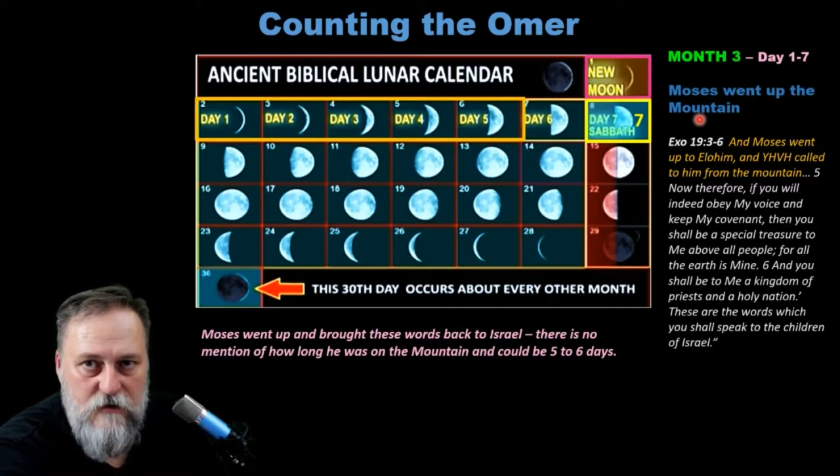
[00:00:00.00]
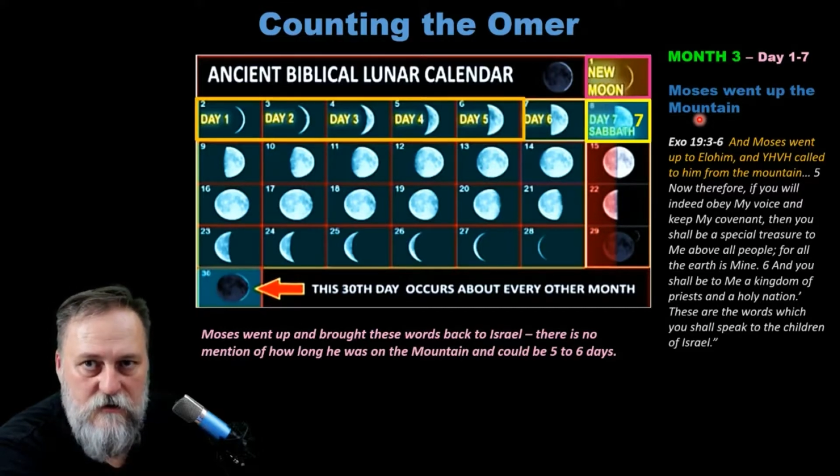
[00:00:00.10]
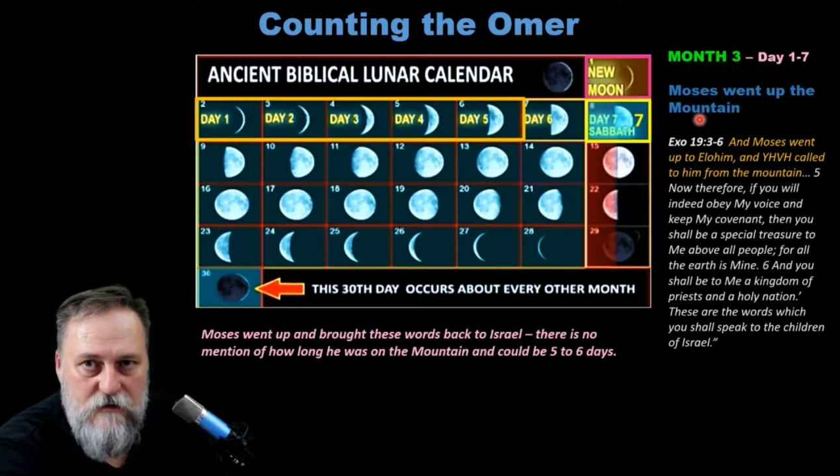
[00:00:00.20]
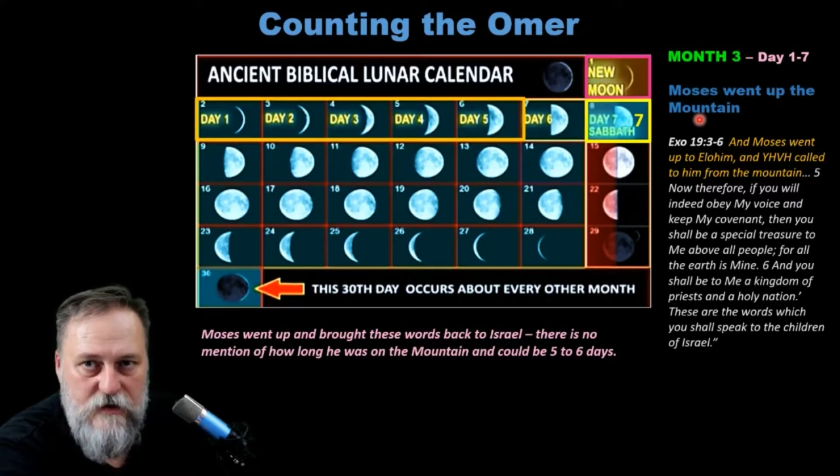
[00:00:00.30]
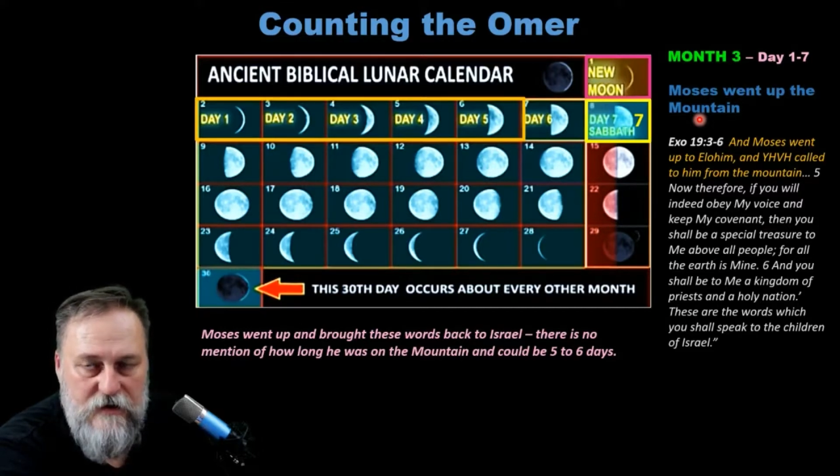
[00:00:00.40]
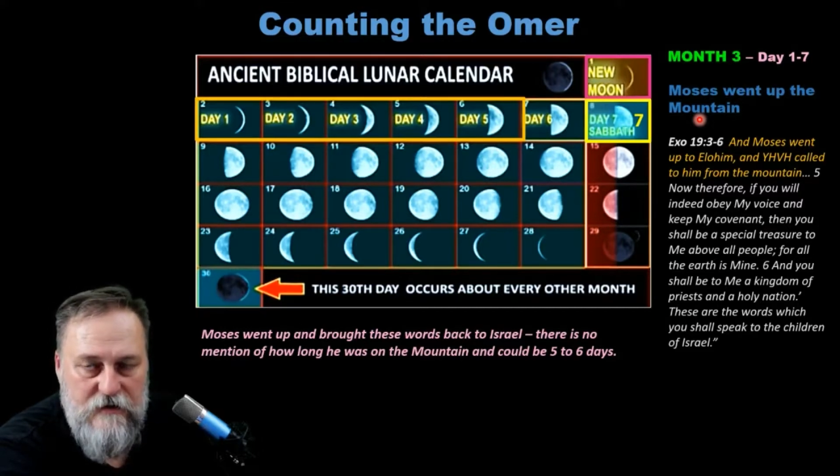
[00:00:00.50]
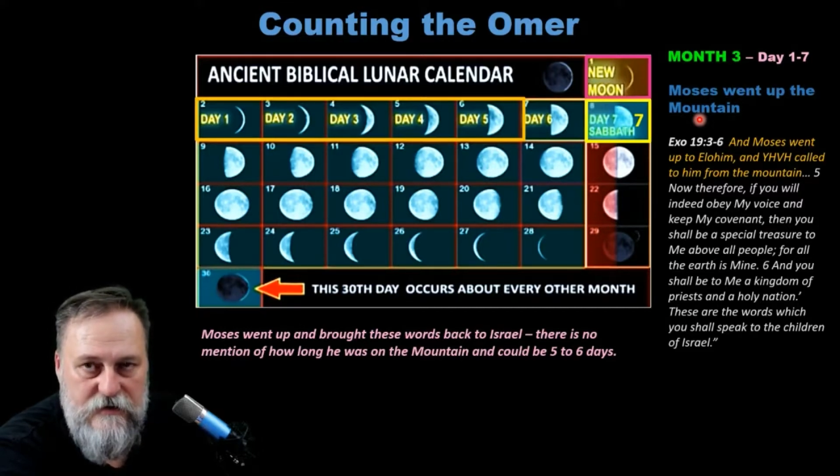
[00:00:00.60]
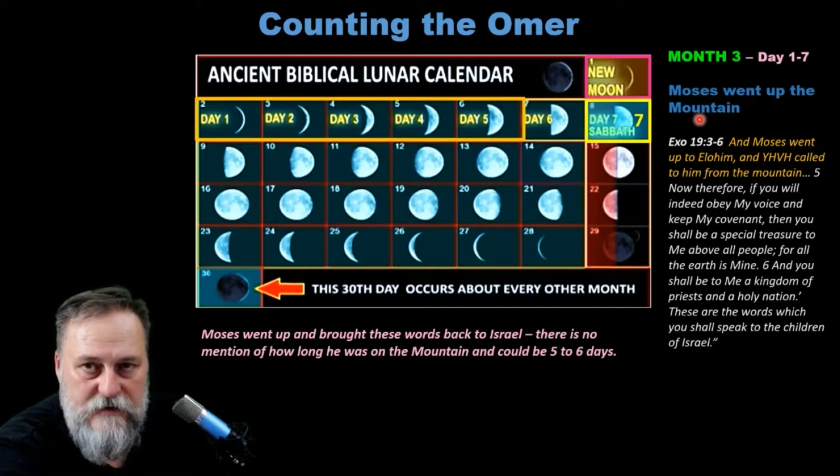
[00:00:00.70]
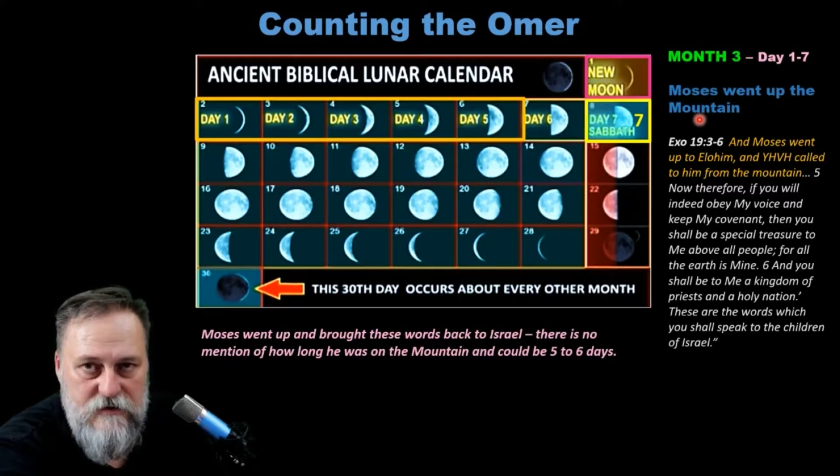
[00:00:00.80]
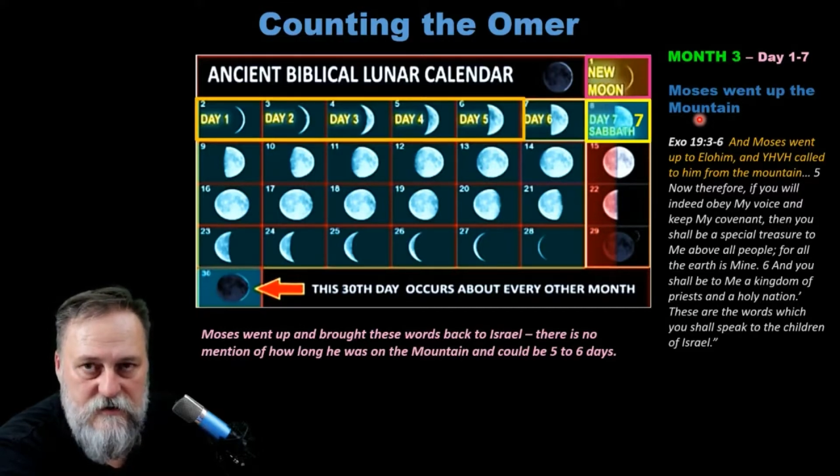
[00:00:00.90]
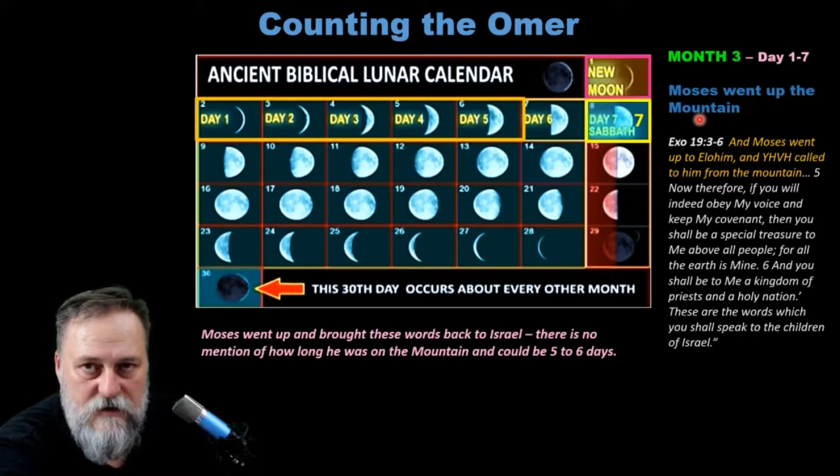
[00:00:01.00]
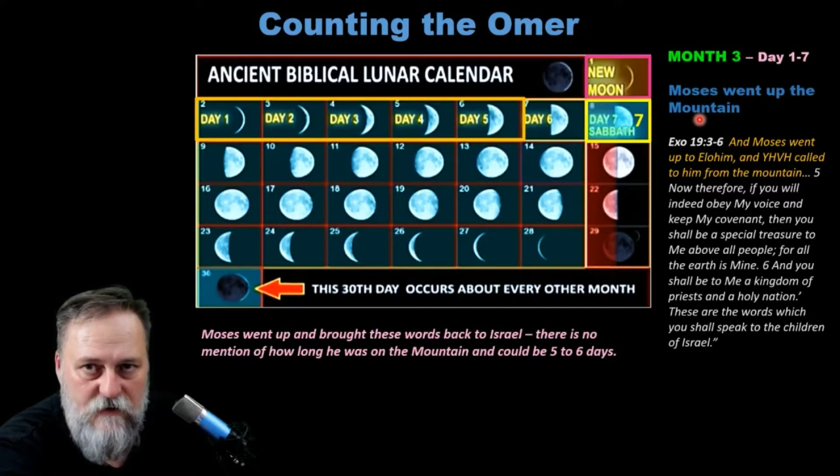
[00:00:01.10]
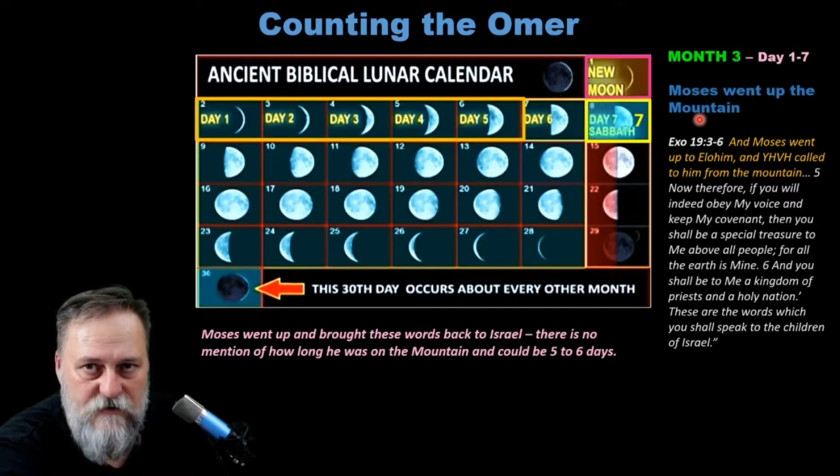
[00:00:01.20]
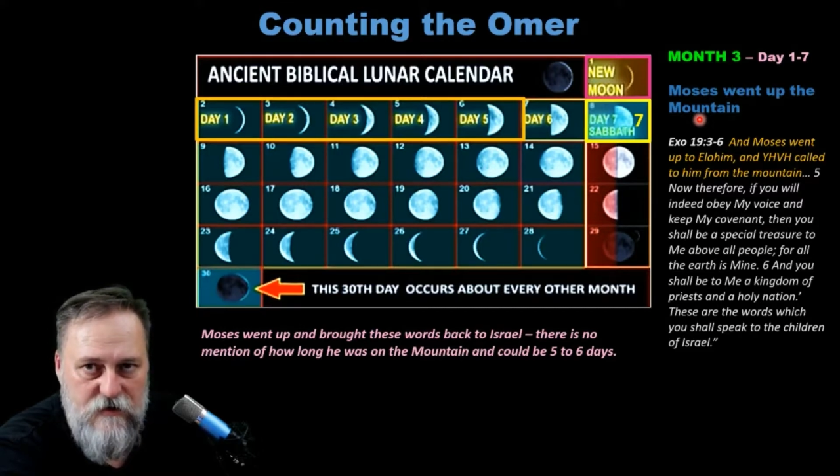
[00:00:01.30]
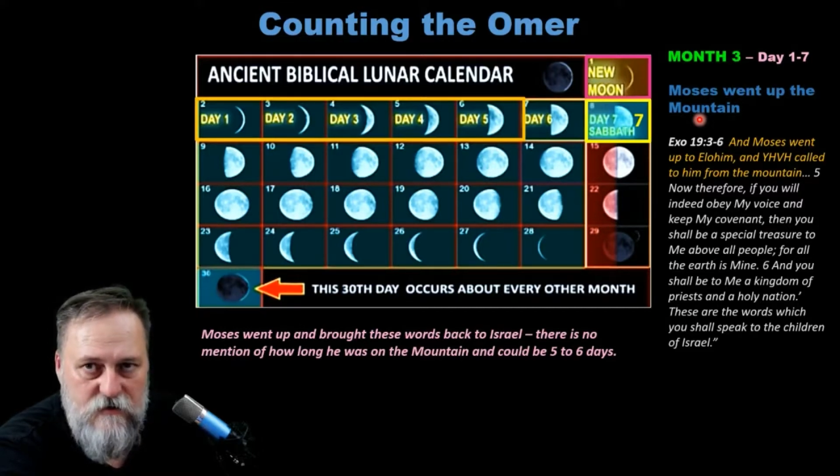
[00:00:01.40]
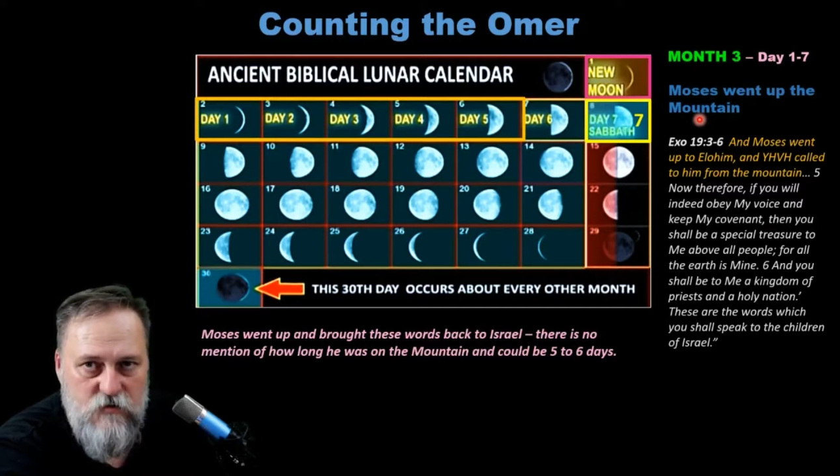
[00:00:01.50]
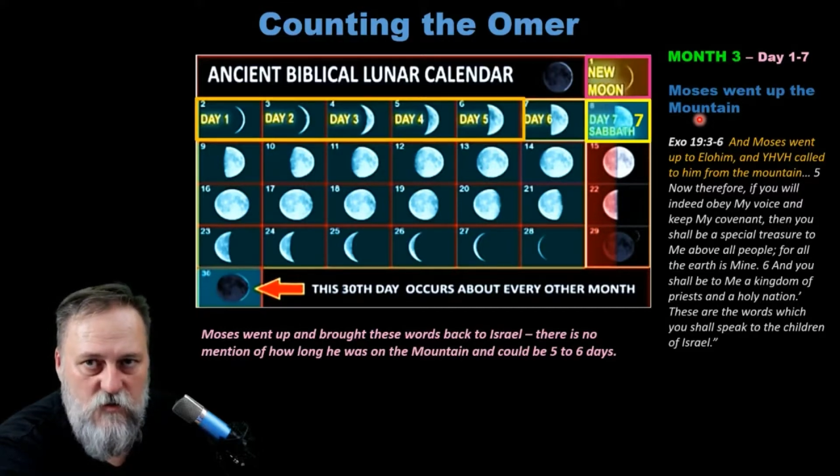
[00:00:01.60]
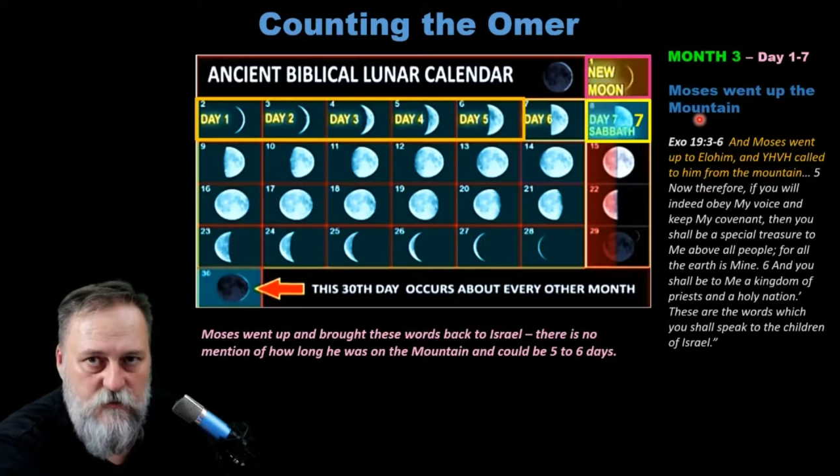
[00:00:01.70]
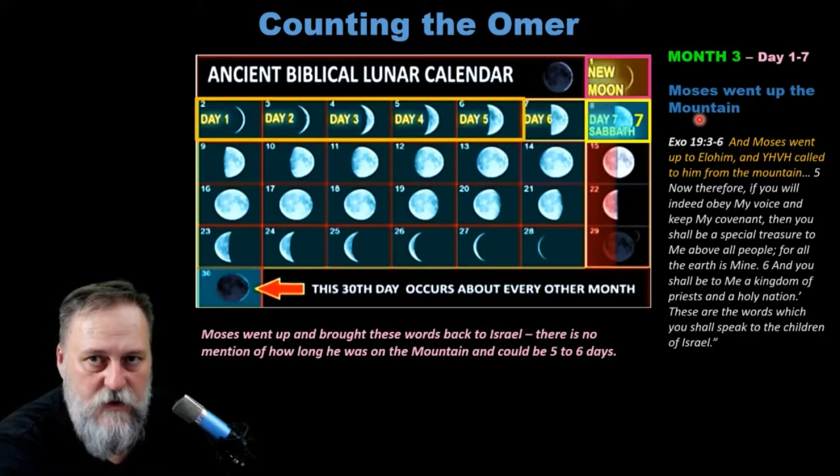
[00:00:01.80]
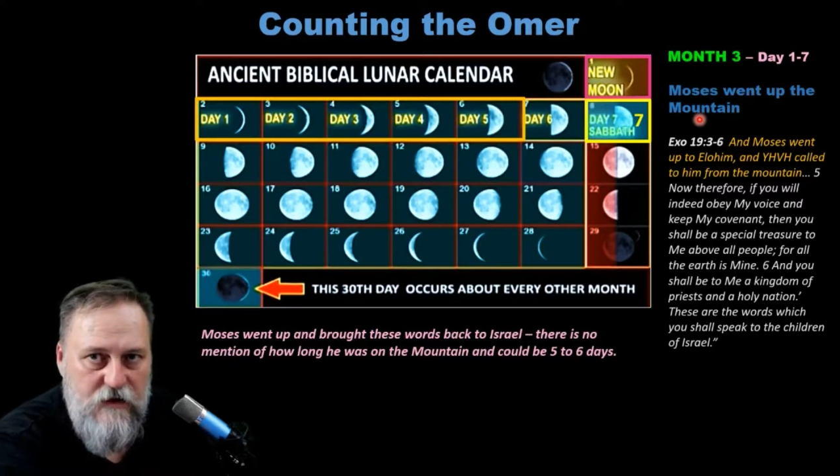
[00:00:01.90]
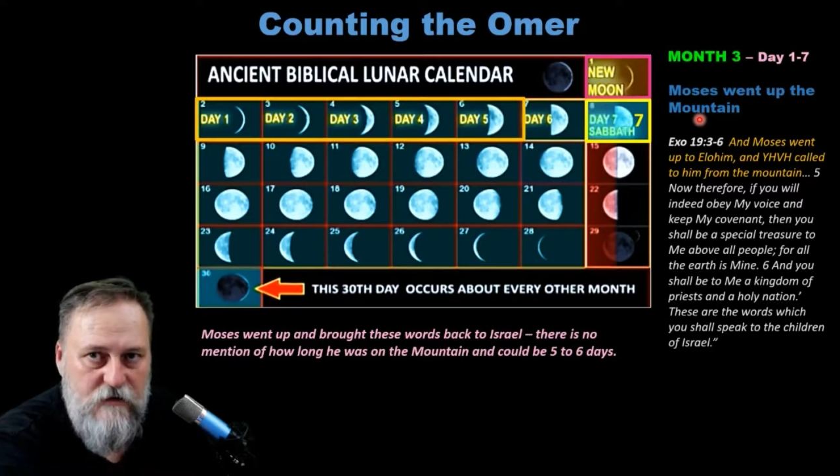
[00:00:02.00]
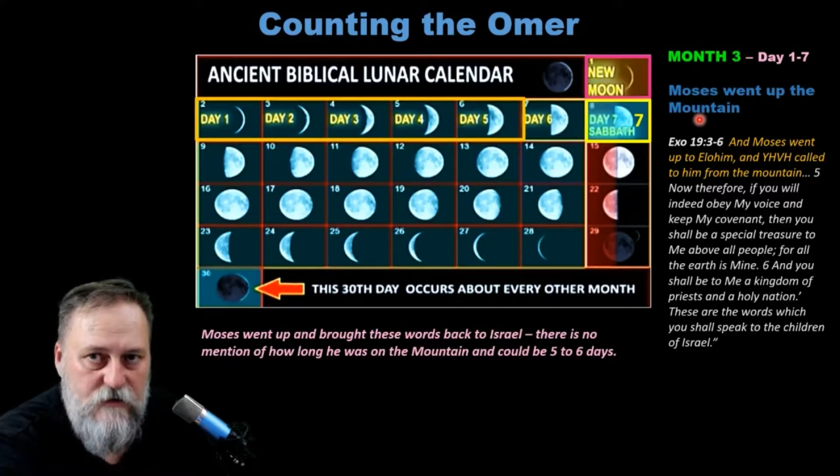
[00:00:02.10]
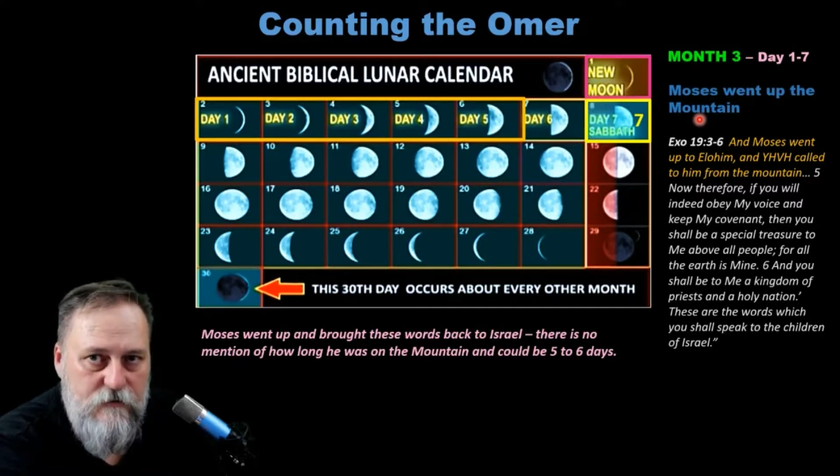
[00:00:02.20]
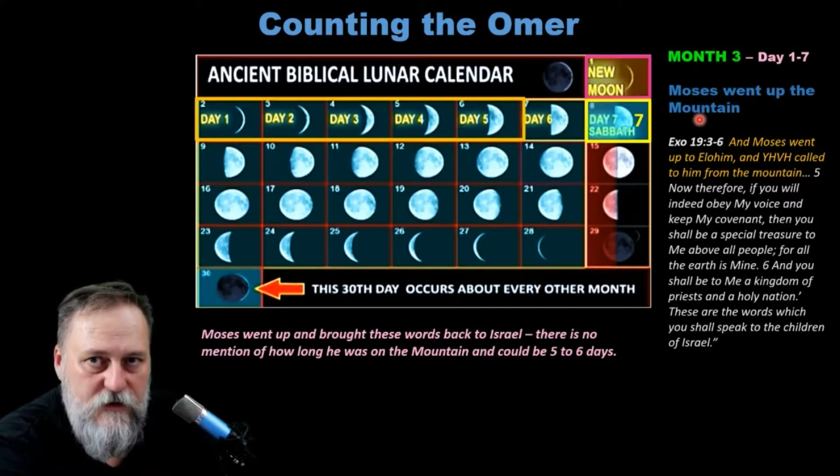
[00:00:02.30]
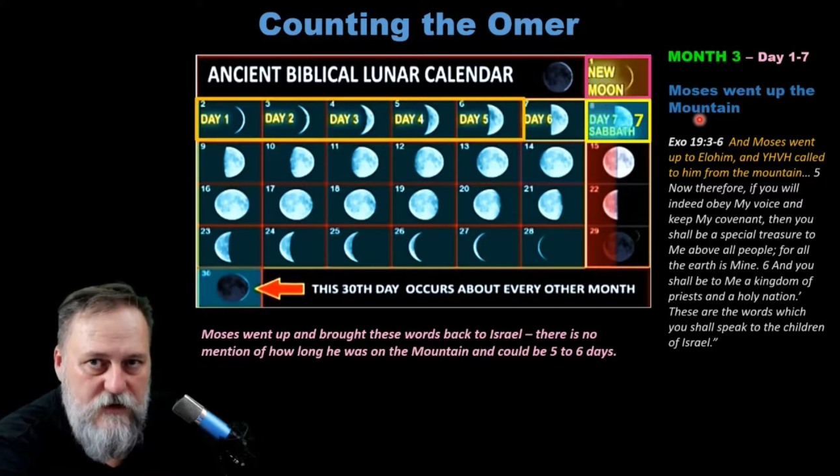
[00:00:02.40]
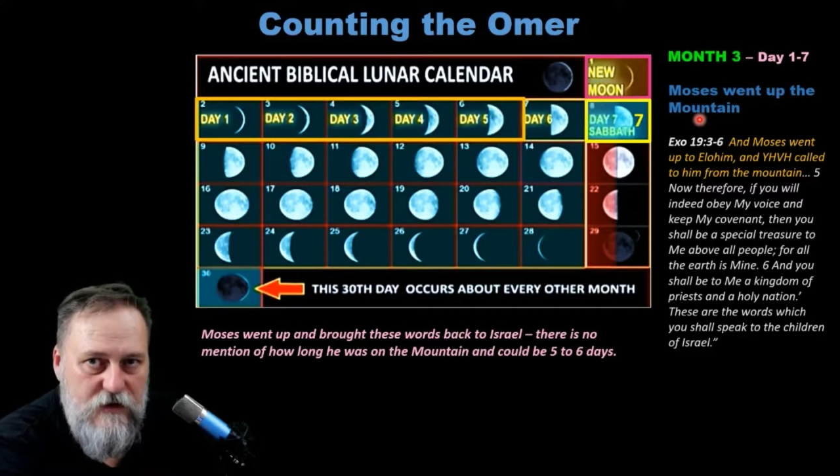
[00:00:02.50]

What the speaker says: that his covenant will make them